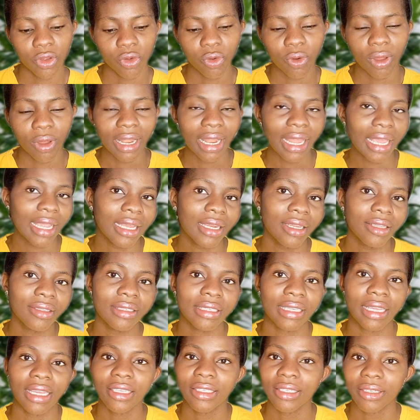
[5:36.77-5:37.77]
you are likely
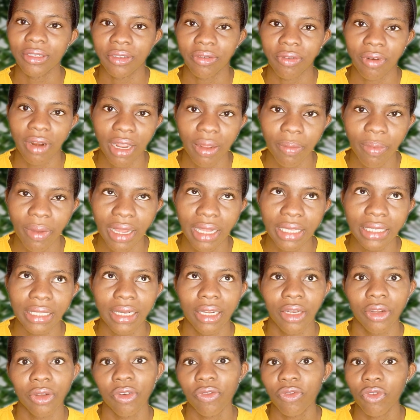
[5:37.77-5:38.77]
to get subscribers
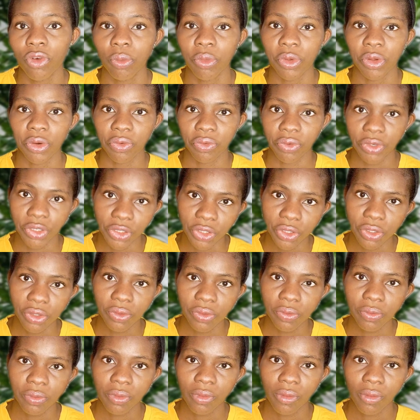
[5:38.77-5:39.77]
that are not from your
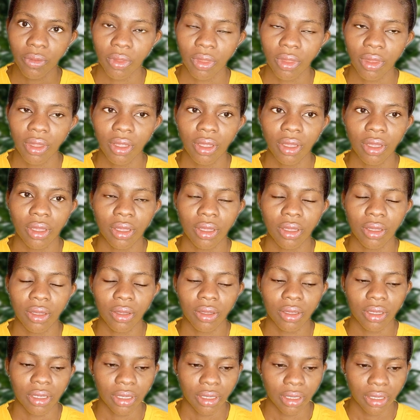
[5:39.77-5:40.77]
region.
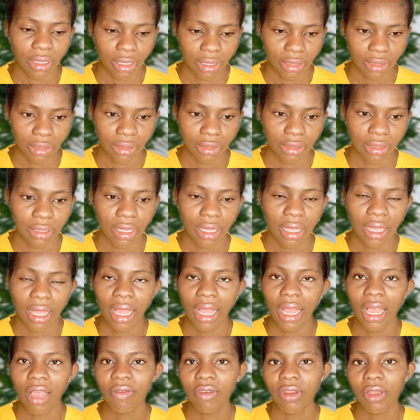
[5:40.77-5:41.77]
Yes,
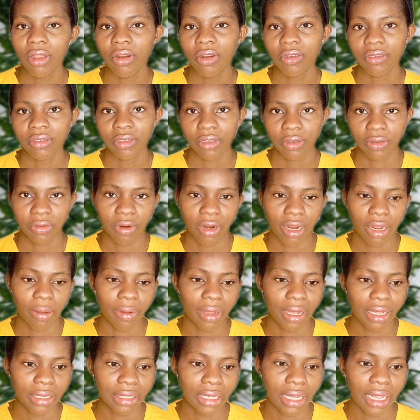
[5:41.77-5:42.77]
I have a lot of
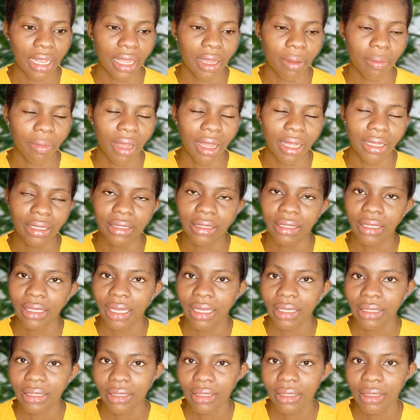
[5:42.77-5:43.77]
subscribers. I am at
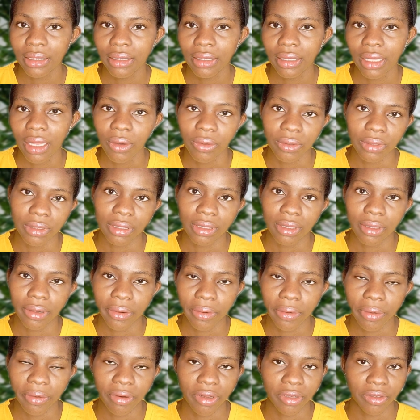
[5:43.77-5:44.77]

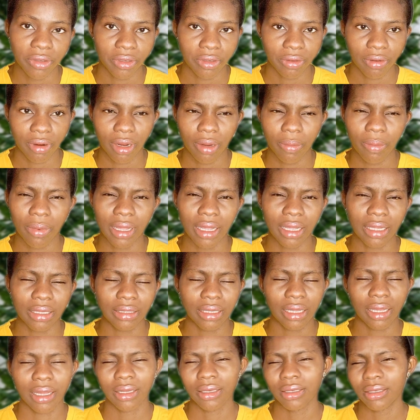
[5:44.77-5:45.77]
19,300 subscribers,
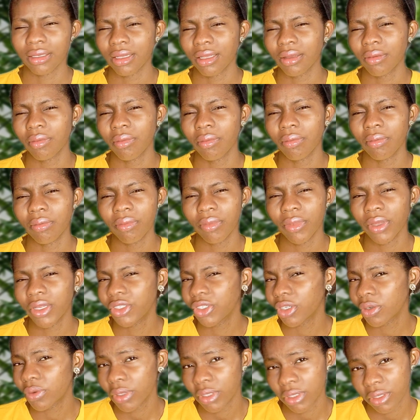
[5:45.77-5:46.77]
and
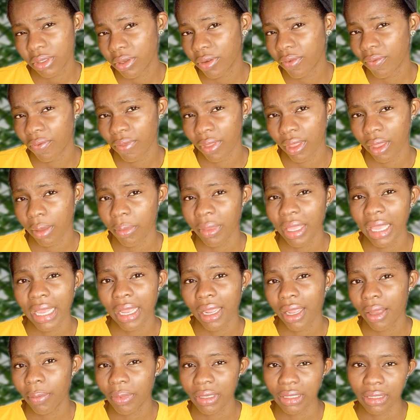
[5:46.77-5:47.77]
majority of them, a
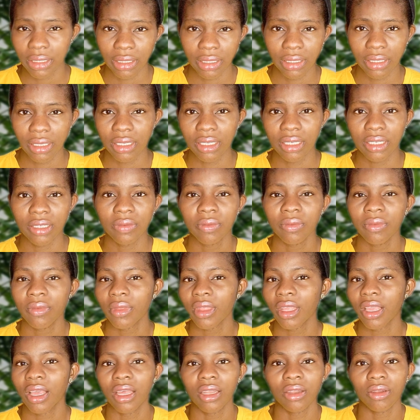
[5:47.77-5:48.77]
higher percentage,
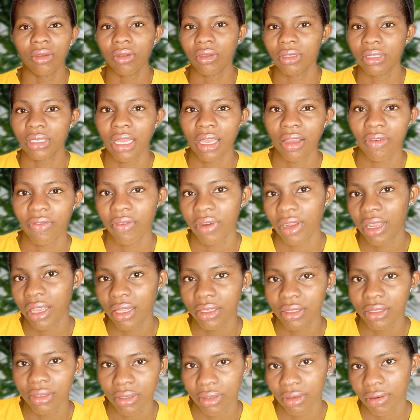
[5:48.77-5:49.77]
are not
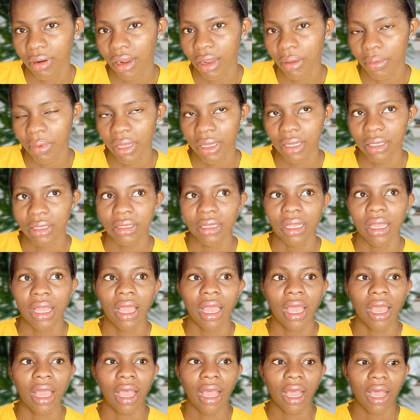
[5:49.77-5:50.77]
African subscribers.
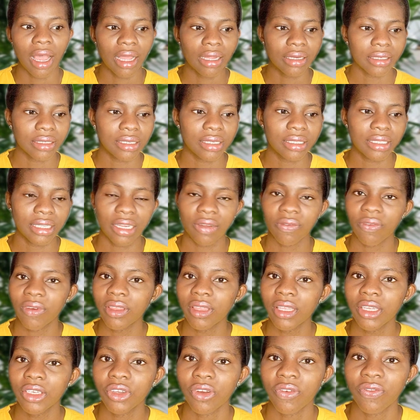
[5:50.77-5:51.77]
And the
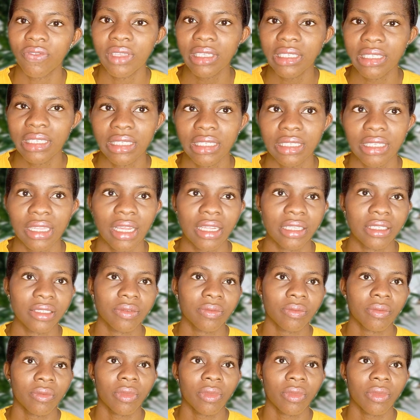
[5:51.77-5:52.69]
disadvantage of this is that